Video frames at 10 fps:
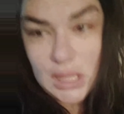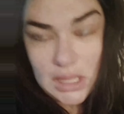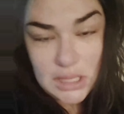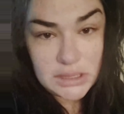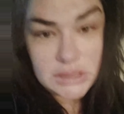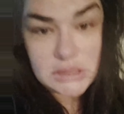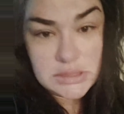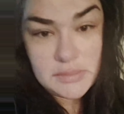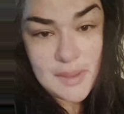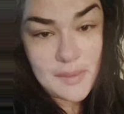
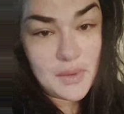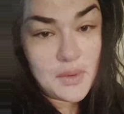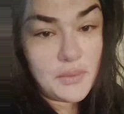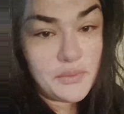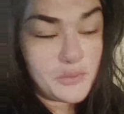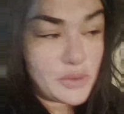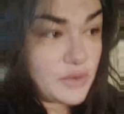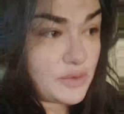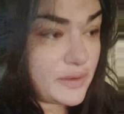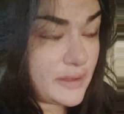And baby girl was
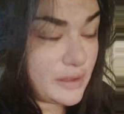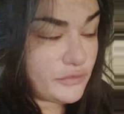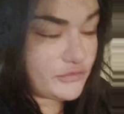running around the house